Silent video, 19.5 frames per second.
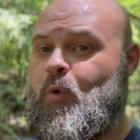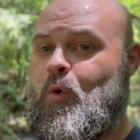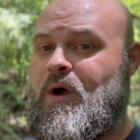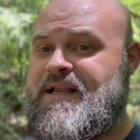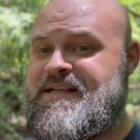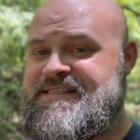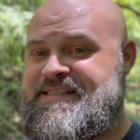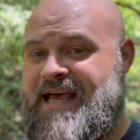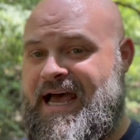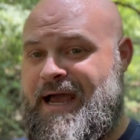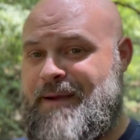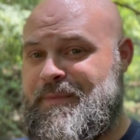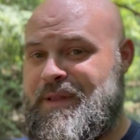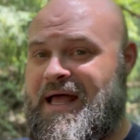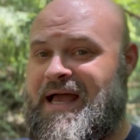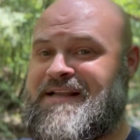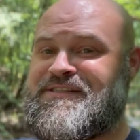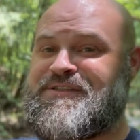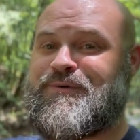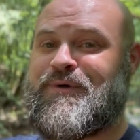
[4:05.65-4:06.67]
one
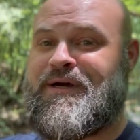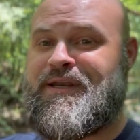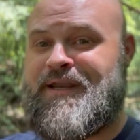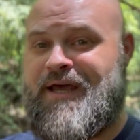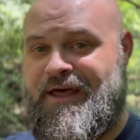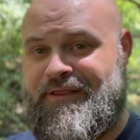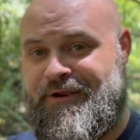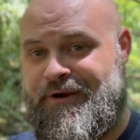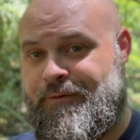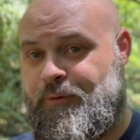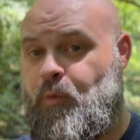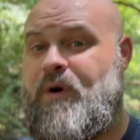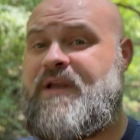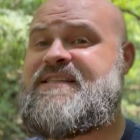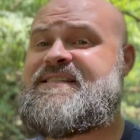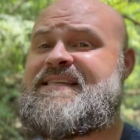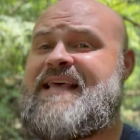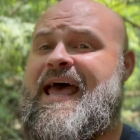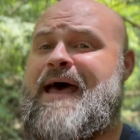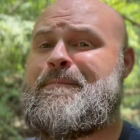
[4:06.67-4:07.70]
timeline to another. What does
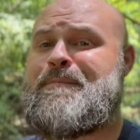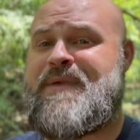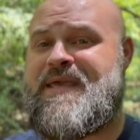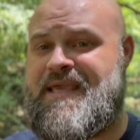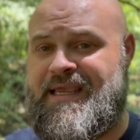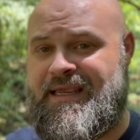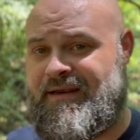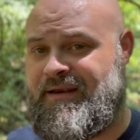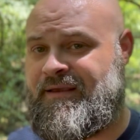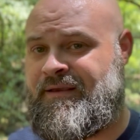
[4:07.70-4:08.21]
that mean?